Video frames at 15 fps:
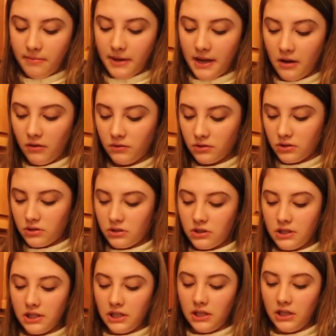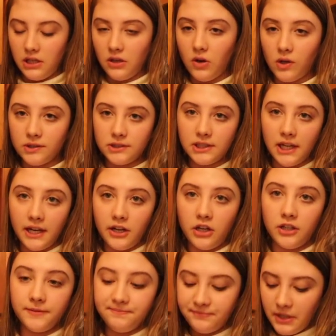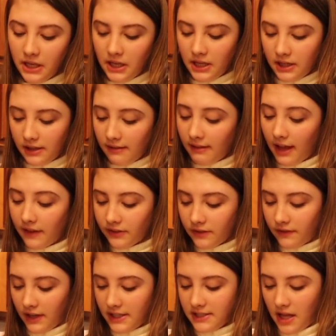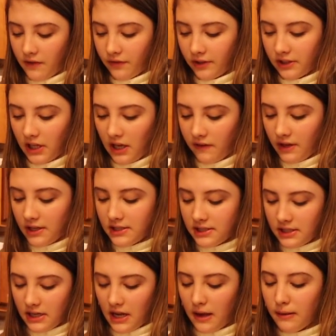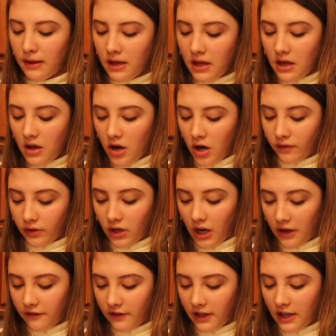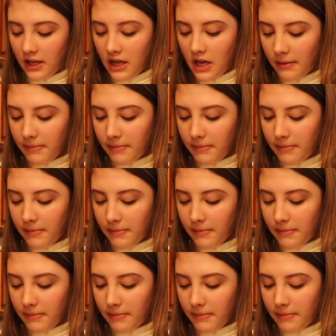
about the whole entire life advice that friend gave us today over coffee.